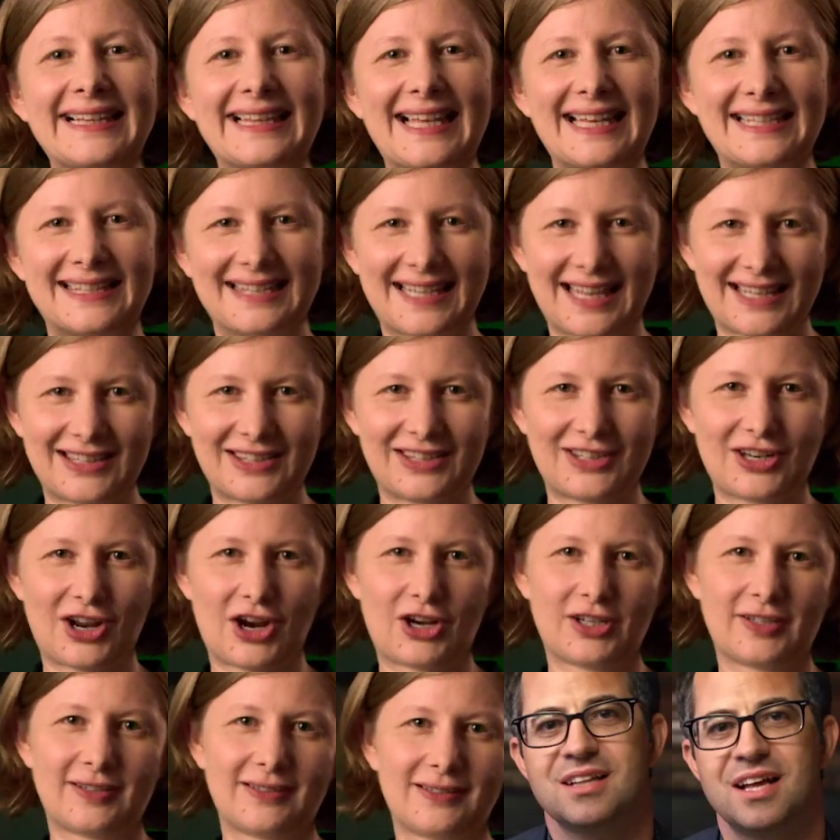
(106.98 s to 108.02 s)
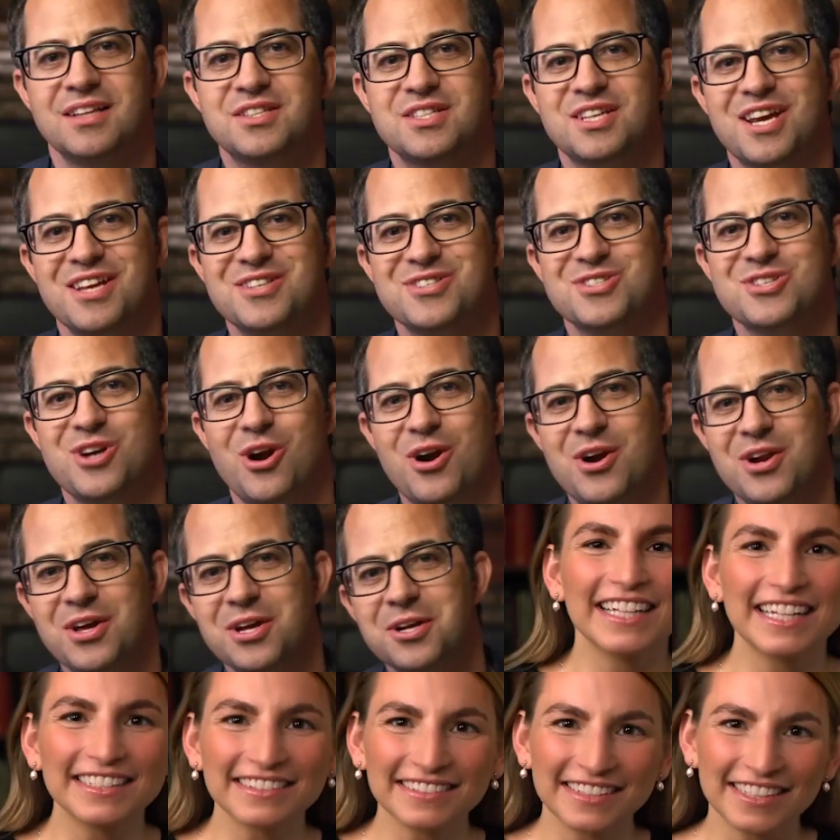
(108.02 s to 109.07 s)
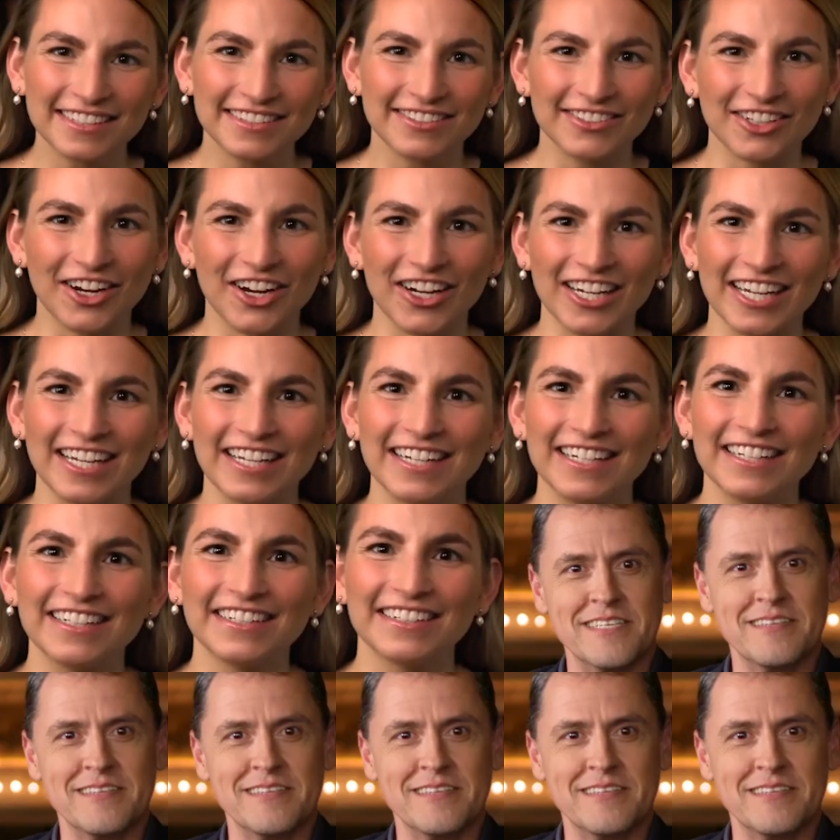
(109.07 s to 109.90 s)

Let's get started. Let's get started. Let's get started. Let's get started.